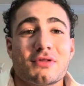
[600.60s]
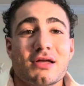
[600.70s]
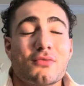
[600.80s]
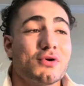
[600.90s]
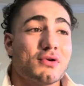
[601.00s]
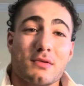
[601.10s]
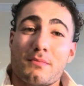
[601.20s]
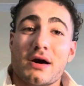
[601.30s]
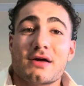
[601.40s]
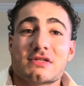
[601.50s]
link where you can
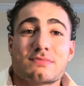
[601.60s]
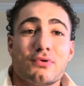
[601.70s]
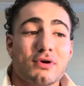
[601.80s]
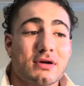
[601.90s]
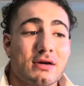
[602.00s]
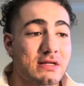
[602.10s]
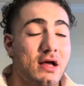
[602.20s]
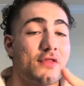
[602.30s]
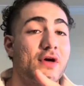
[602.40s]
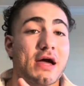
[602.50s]
buy this book.
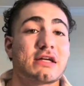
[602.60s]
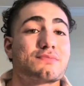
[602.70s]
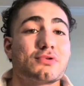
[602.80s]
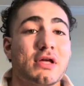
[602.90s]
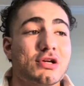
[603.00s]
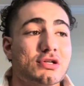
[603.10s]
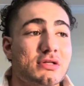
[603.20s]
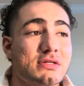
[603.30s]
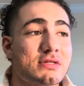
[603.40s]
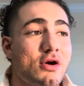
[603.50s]
The
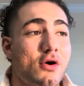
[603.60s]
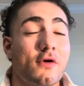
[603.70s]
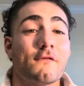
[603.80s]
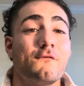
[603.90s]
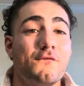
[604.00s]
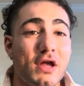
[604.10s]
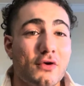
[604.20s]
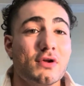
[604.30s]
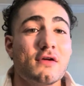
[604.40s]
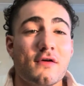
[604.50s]
explanations are
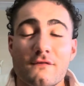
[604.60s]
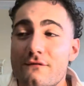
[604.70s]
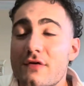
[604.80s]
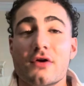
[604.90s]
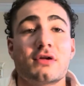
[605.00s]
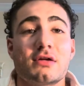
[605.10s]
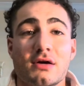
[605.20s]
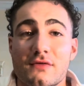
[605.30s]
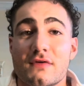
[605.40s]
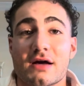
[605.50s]
very, very
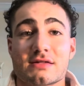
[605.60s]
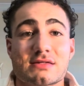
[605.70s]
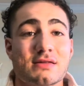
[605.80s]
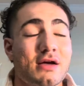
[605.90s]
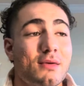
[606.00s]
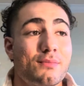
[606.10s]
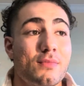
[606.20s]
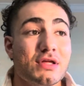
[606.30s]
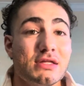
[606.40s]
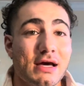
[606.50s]
advanced
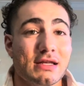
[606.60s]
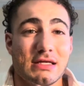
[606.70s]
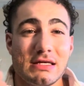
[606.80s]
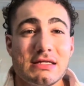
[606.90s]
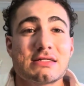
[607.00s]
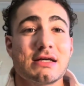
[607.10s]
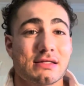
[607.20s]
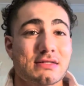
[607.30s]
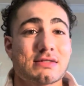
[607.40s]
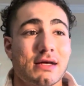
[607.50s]
yet easy at
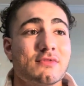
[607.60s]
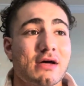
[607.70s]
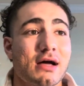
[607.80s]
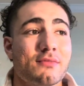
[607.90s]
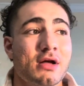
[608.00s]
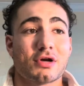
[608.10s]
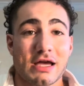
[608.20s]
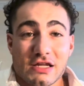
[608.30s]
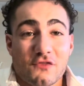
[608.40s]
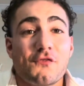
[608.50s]
the same time.
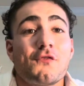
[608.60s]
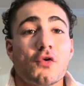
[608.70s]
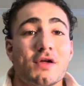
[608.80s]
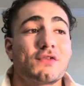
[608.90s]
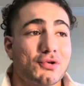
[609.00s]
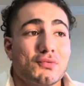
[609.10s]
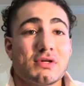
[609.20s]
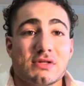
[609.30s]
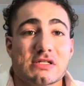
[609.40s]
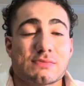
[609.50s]
And it's fun to
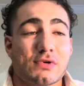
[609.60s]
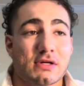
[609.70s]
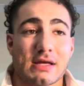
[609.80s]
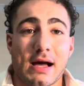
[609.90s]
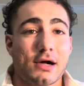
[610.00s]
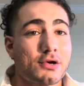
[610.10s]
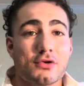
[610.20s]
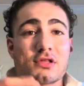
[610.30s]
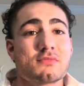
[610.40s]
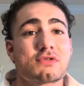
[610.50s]
read this book. The
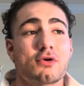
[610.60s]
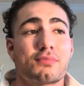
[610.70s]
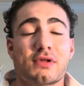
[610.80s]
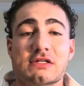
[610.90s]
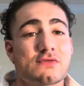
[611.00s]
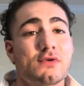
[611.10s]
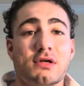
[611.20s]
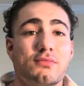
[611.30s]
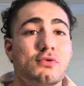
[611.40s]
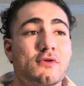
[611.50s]
algorithms are placed very
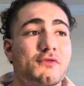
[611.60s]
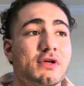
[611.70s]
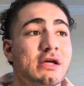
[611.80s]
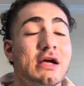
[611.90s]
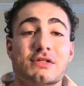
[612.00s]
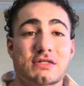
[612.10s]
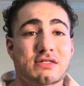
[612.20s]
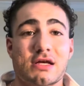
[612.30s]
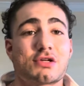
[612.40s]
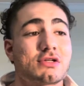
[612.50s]
beautifully. The
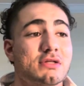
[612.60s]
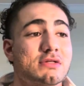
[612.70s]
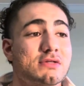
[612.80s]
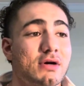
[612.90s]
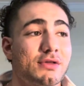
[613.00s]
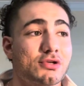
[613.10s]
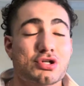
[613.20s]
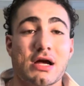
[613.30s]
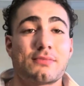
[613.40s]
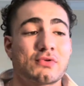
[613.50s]
sections and the
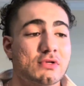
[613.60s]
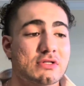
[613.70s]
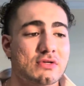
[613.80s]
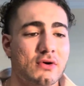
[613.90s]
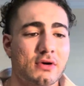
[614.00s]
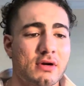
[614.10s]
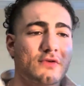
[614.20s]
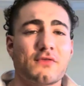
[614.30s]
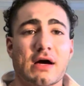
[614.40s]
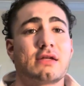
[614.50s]
chapters are
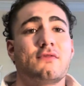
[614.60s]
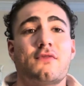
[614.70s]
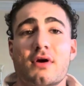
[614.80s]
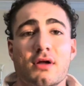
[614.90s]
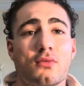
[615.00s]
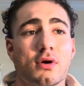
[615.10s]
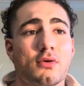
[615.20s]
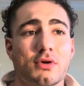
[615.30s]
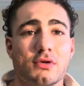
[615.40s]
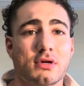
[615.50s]
divided very well
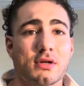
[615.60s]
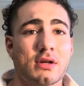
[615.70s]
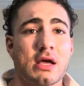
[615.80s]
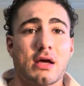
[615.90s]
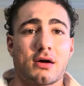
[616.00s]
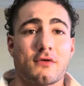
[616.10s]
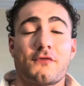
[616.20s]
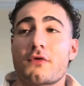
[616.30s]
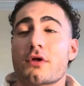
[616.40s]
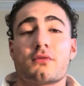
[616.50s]
where you can uh,
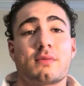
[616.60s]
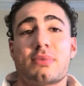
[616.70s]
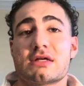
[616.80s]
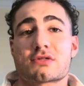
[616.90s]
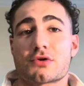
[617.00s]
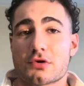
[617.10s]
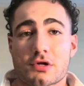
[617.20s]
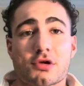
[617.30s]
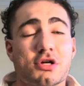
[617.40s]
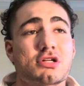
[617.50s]
follow it based on your
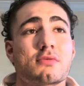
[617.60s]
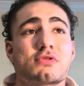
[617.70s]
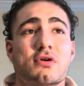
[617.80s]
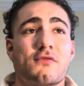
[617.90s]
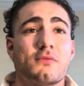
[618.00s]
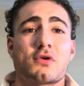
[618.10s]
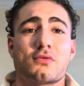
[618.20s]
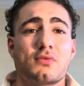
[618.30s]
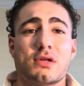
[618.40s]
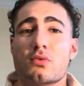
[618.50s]
clerkships. You could, you
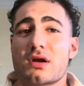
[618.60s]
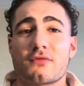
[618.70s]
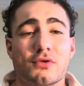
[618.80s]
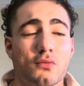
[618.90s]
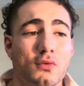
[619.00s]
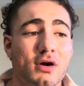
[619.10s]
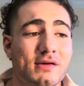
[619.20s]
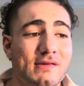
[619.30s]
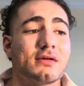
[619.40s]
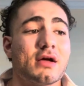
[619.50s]
could read it whenever you
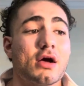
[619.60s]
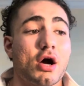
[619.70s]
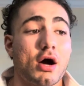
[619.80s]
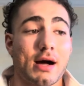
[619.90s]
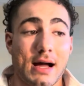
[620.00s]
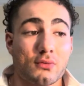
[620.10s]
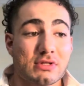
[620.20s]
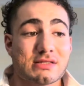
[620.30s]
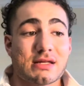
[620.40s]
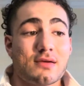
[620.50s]
want. I
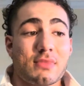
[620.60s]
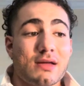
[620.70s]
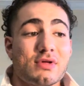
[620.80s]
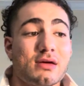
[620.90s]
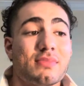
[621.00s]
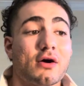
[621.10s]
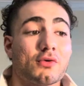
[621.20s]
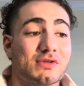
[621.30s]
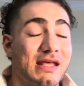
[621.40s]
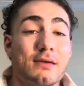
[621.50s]
would say maybe
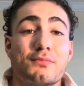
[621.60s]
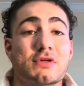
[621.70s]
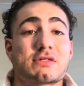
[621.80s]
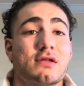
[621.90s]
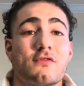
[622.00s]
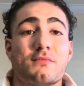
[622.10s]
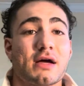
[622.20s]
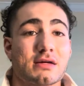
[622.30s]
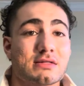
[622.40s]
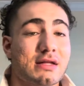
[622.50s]
about 10% of
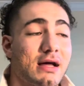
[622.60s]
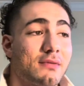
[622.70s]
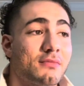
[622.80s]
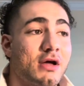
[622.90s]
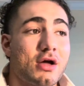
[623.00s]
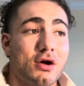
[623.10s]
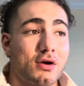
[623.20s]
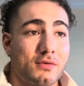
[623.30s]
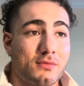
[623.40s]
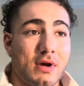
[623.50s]
my exam
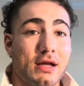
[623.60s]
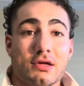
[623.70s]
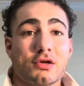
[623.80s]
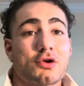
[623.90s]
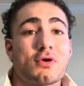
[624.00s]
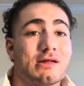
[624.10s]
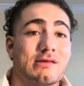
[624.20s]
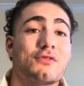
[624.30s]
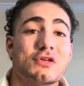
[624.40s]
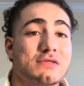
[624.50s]
I couldn't credit
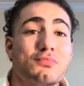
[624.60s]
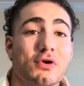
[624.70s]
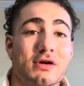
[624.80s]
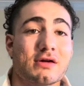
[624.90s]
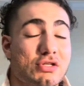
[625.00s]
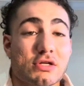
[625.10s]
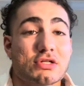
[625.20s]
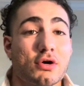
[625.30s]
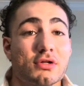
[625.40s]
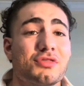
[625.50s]
to this book. It's
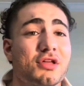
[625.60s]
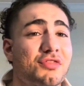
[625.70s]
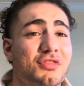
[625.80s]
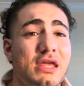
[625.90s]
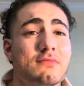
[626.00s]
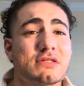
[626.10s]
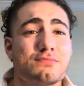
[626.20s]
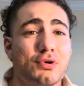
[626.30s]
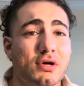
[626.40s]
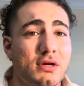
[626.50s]
called The Thieme's
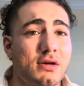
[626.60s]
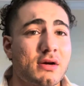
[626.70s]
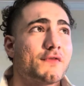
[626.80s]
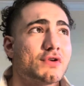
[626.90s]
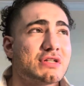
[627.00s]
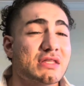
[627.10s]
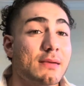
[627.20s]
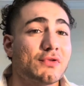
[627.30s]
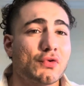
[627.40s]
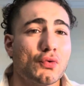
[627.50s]
Book for
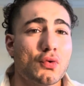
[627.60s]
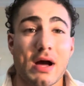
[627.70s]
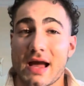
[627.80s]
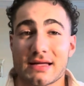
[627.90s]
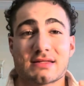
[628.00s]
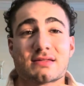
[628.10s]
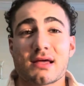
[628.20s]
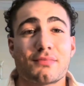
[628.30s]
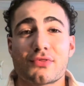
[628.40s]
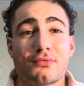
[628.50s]
Step 2 and
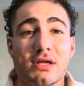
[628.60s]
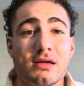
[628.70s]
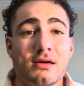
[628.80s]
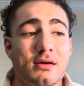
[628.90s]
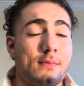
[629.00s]
Step 3,